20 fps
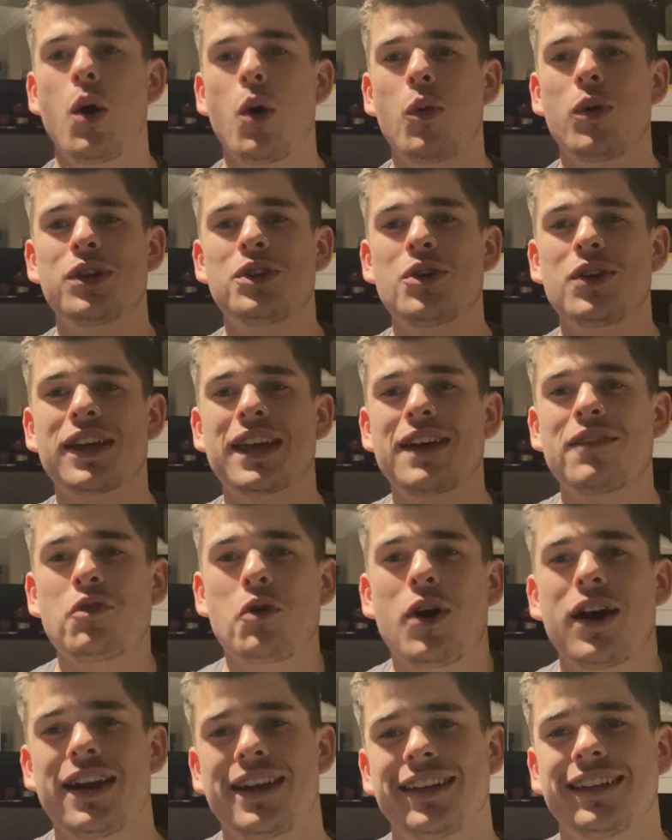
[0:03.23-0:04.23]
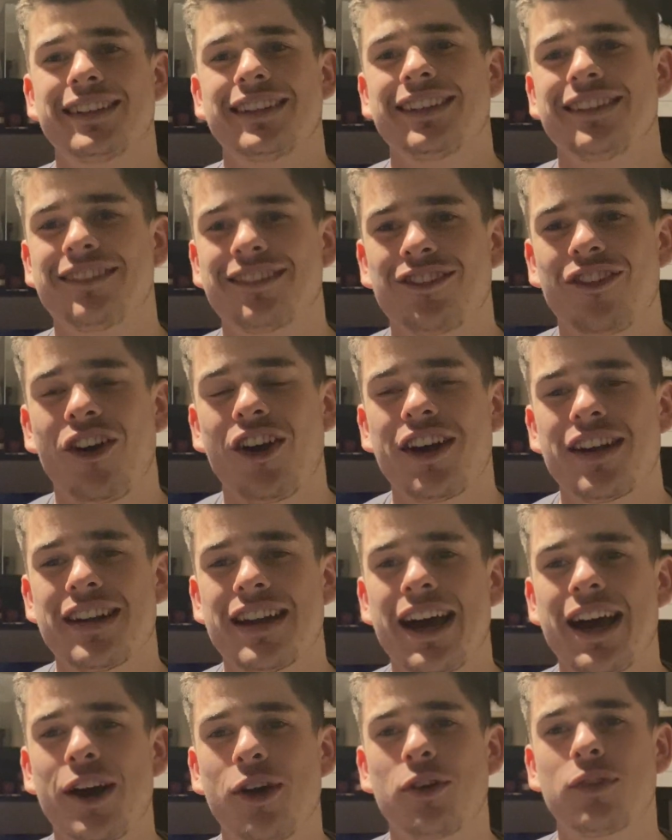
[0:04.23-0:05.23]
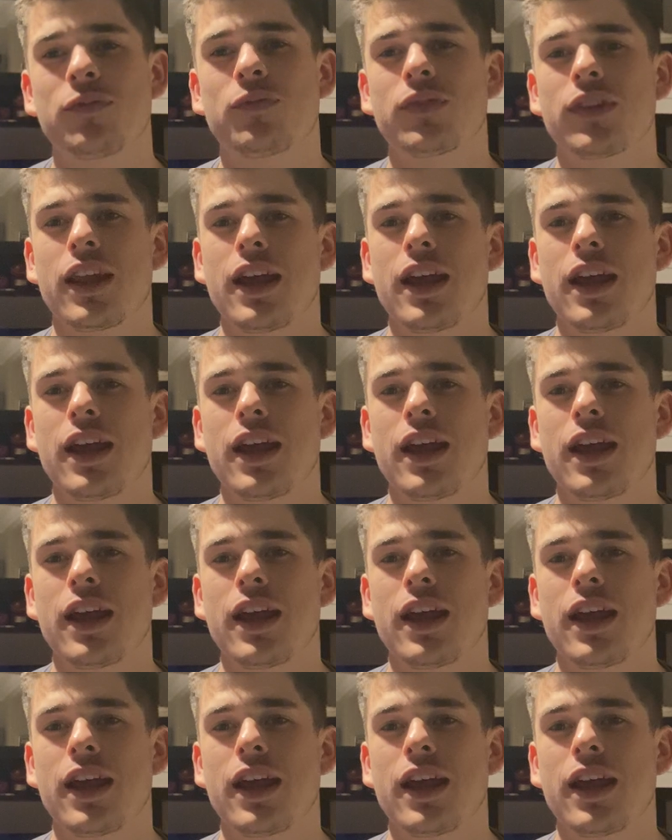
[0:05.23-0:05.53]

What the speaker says: We're doing a giveaway right now.